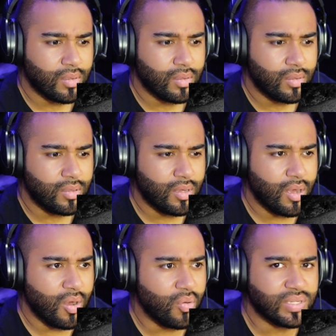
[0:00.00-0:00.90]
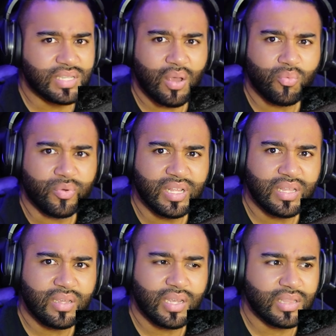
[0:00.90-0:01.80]
Is it- Yo, is that
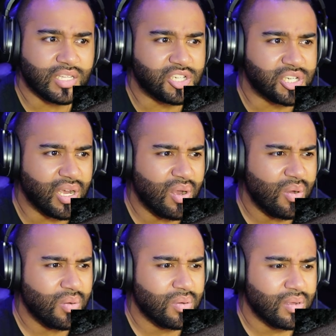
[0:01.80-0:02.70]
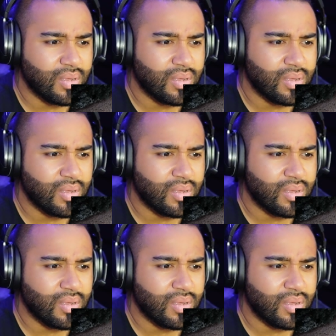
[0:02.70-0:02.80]
really in the show?